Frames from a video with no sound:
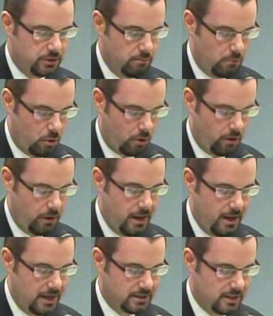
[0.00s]
immoral,
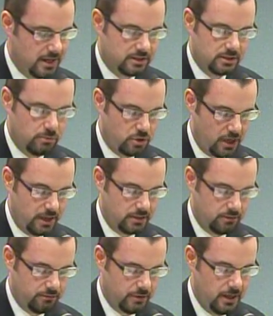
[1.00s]
as that's
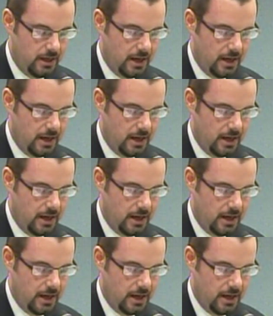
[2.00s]
subjective.